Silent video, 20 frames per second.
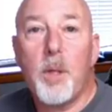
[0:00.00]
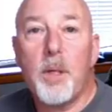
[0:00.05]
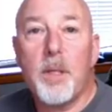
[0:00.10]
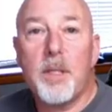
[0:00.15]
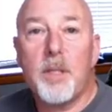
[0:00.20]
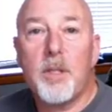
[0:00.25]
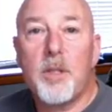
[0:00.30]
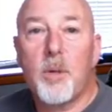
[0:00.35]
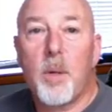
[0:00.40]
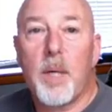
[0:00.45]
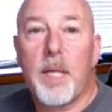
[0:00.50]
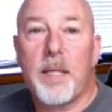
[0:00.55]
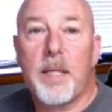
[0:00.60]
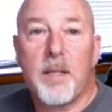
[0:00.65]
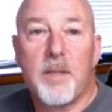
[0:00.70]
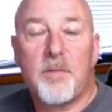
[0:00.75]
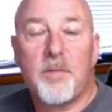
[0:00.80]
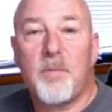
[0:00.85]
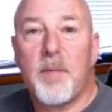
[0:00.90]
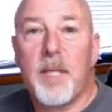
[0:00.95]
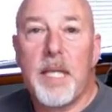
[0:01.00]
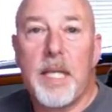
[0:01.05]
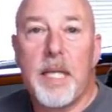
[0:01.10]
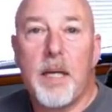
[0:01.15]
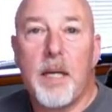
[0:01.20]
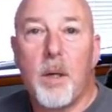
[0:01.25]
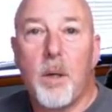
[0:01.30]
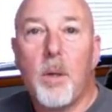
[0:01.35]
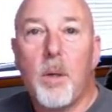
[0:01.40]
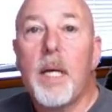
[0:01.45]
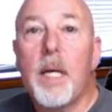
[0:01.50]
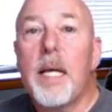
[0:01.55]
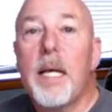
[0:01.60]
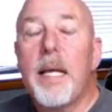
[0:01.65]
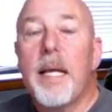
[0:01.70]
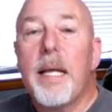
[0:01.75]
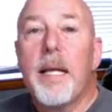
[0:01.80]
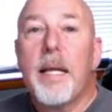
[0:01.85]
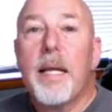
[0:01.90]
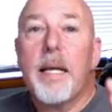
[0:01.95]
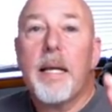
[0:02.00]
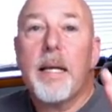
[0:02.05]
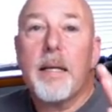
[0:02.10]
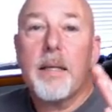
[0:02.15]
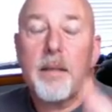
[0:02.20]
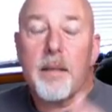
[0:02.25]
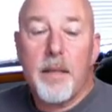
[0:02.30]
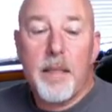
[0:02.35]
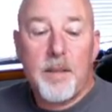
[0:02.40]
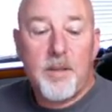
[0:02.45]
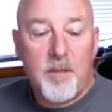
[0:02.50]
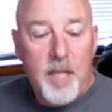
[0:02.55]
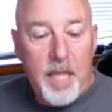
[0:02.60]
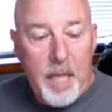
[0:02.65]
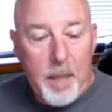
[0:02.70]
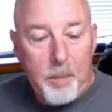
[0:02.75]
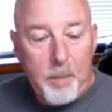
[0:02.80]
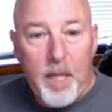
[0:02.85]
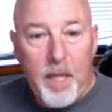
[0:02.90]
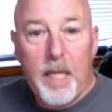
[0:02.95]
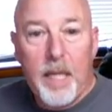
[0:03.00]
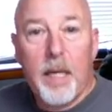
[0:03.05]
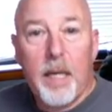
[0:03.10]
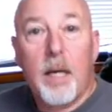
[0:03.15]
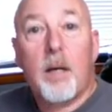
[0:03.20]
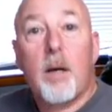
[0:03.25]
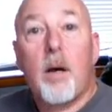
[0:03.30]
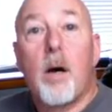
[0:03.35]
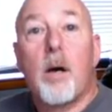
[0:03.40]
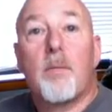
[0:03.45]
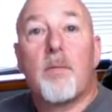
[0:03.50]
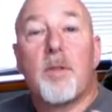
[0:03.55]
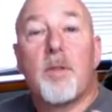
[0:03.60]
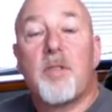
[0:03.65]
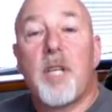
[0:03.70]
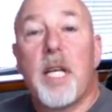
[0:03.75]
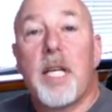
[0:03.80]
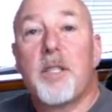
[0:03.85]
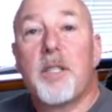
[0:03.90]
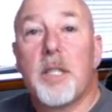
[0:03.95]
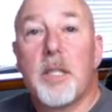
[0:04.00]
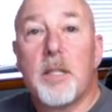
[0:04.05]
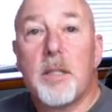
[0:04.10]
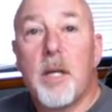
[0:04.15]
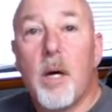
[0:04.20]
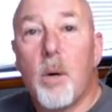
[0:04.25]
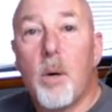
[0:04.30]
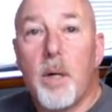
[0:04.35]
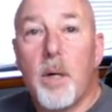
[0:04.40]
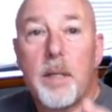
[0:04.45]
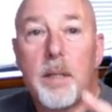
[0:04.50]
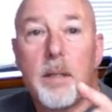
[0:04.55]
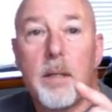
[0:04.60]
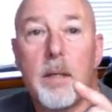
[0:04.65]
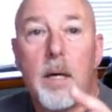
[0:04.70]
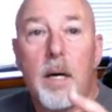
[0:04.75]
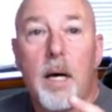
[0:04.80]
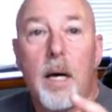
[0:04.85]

you enjoyed this video. Let's keep the conversation going.